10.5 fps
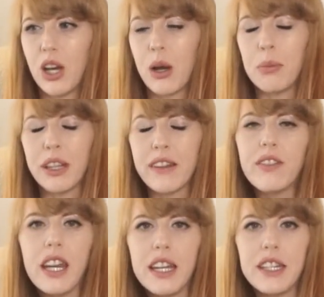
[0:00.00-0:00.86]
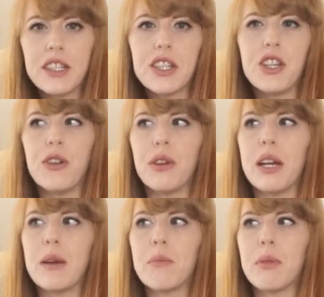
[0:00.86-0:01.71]
oblivious to
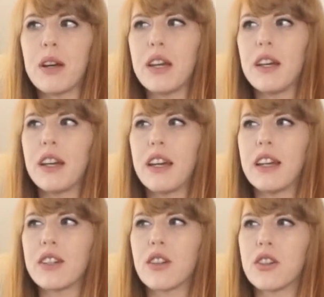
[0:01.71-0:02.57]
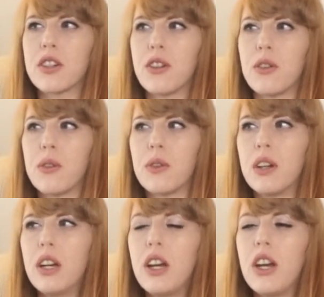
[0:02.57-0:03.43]
it, but it's also
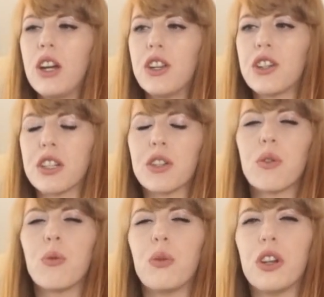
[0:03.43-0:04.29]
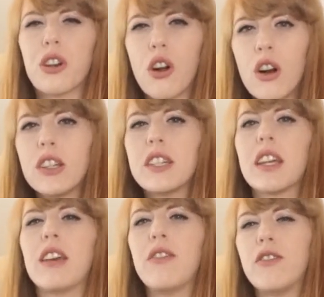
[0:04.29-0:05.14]
just when you're
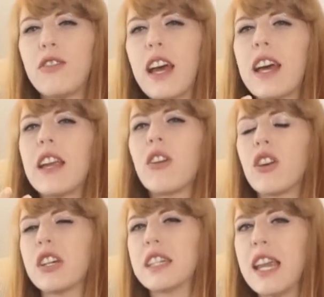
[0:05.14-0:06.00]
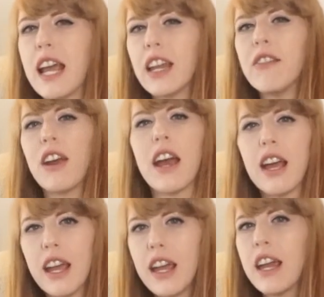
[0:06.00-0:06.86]
constantly fed all this negative
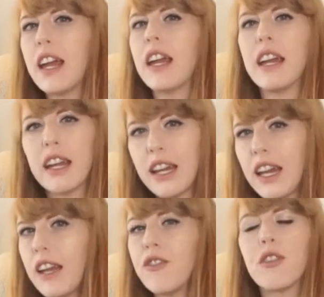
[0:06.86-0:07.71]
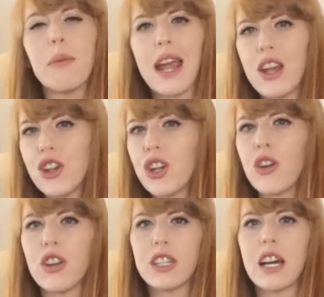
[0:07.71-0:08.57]
information
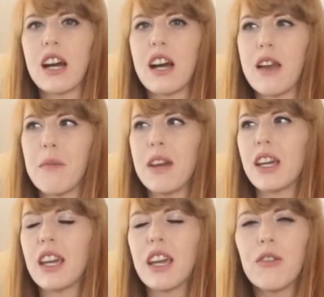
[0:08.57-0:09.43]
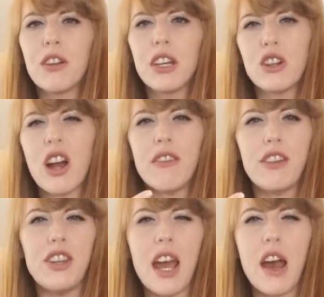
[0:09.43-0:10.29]
all the time, it can really drive
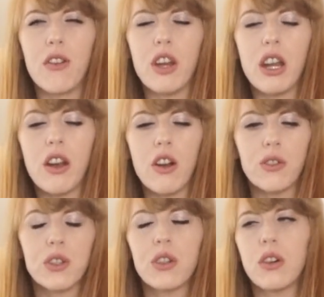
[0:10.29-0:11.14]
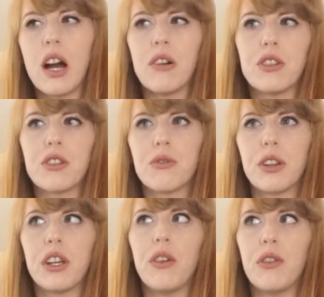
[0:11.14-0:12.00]
you down, you know. So I was
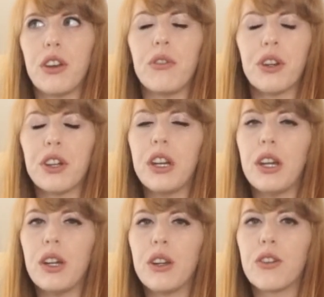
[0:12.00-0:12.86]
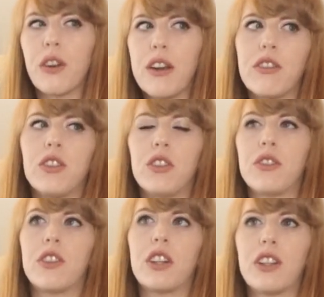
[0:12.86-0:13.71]
really, really, really grateful
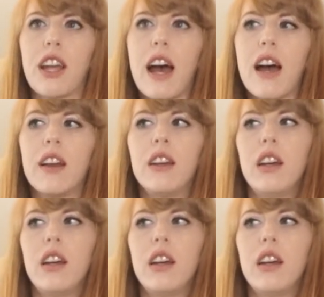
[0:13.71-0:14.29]
for that.